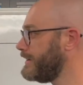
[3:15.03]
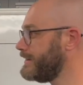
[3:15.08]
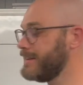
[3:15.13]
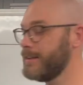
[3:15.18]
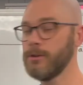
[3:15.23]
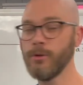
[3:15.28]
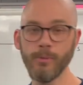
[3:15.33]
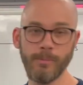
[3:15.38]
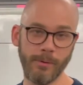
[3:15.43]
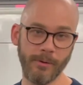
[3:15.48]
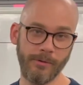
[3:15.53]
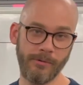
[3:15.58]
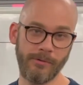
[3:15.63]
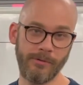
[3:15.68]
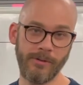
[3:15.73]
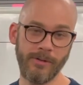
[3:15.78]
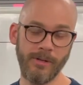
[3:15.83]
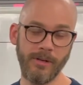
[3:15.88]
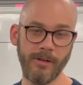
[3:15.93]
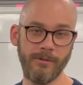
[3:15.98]
a lupus.
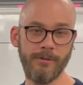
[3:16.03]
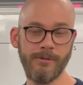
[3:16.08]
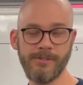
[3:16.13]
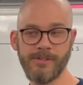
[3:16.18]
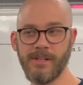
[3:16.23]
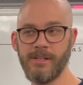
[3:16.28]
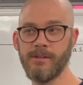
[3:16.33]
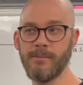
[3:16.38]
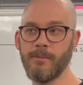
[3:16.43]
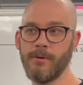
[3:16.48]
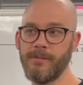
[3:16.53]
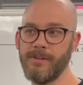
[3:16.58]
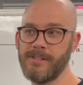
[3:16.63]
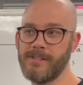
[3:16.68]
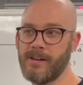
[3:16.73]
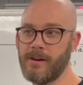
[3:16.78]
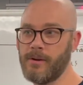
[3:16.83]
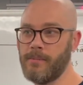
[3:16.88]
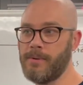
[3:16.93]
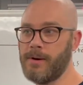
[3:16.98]
If you've seen the movies
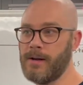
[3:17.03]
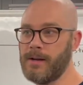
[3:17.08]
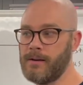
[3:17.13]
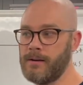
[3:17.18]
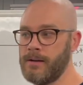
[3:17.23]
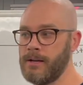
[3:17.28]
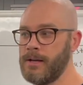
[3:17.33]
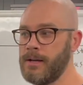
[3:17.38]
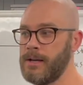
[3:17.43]
Harry Potter,